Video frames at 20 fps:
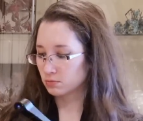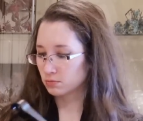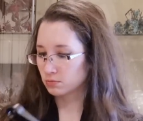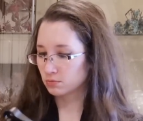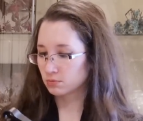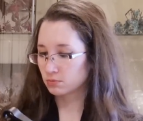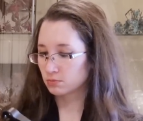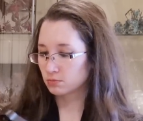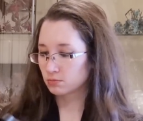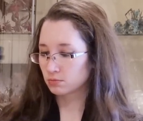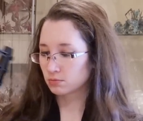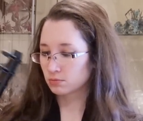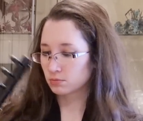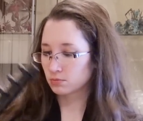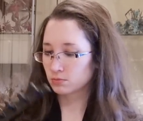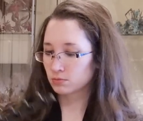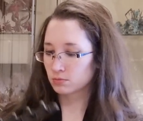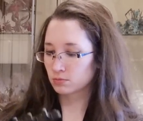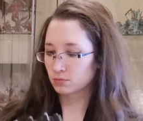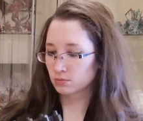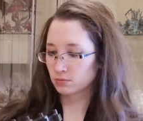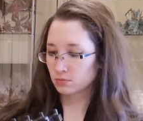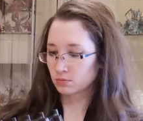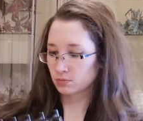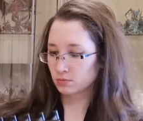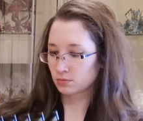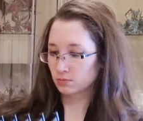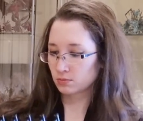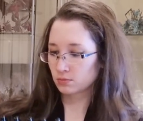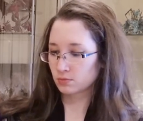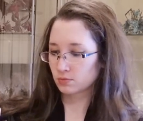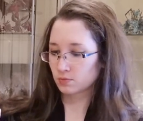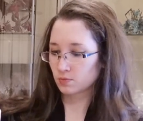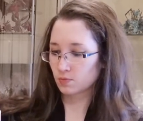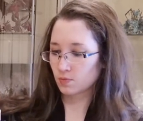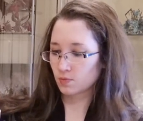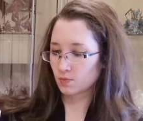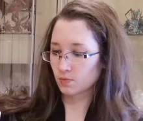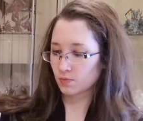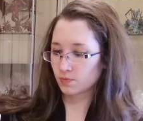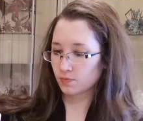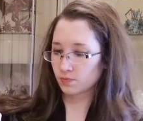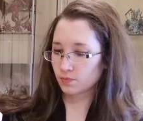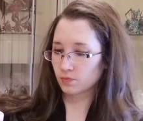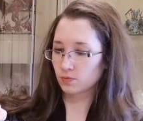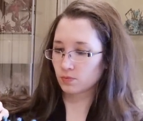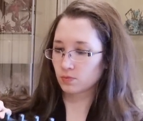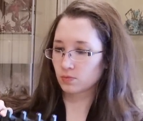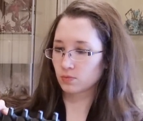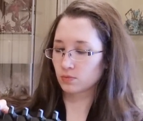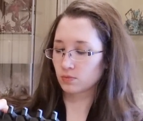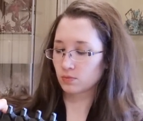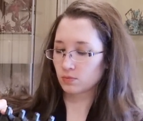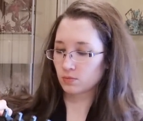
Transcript: Nobody speaks.